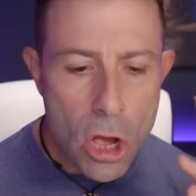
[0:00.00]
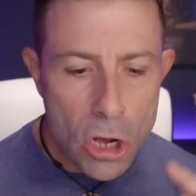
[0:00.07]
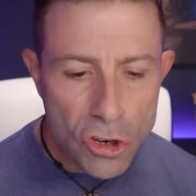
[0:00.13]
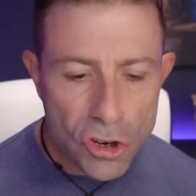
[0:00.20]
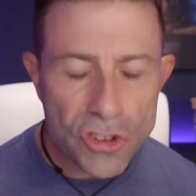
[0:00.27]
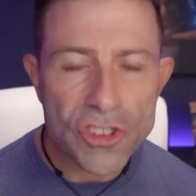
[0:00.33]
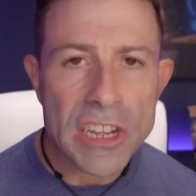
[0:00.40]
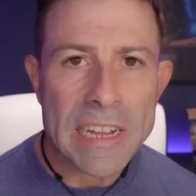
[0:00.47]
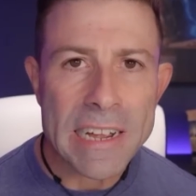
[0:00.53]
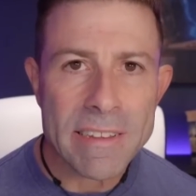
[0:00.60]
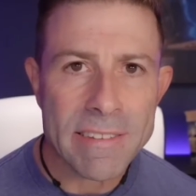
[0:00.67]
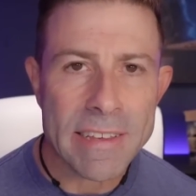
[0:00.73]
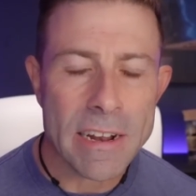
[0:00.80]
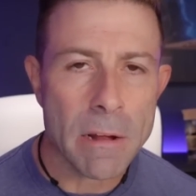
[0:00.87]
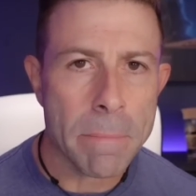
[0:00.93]
Just like I
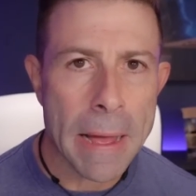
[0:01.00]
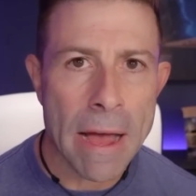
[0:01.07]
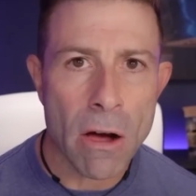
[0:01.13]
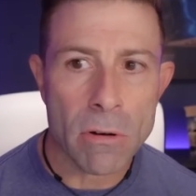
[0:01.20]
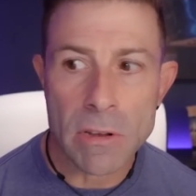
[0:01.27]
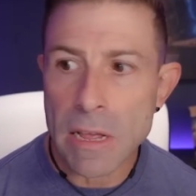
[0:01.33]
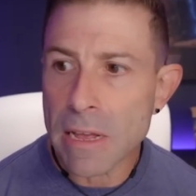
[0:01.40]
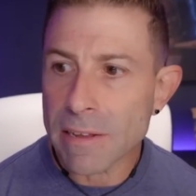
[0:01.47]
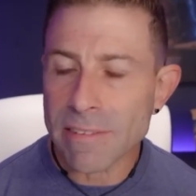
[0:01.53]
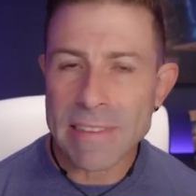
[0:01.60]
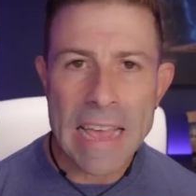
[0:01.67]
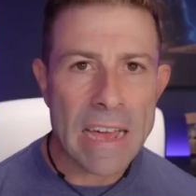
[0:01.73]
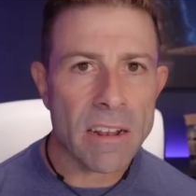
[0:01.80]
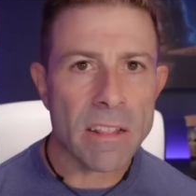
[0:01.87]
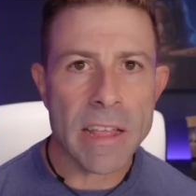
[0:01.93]
said about
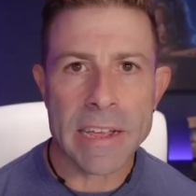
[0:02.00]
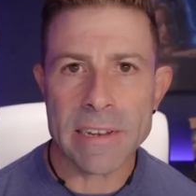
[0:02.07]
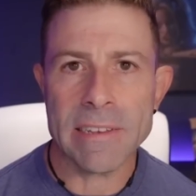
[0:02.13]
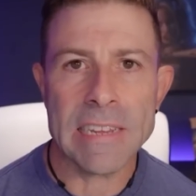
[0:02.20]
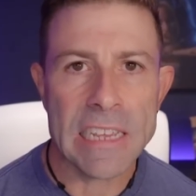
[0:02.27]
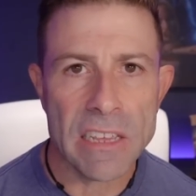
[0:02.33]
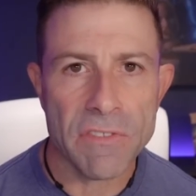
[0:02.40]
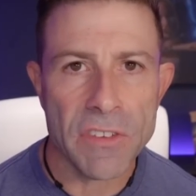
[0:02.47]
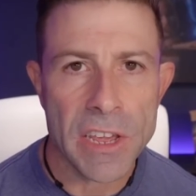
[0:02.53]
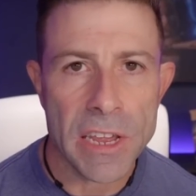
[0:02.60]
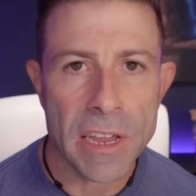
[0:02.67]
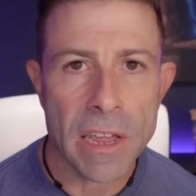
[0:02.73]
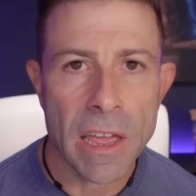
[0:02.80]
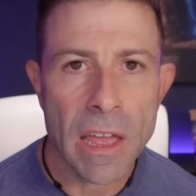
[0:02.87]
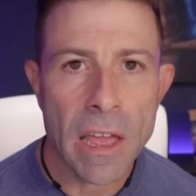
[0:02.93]
satellite T
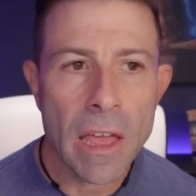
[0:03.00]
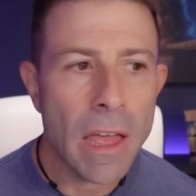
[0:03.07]
V,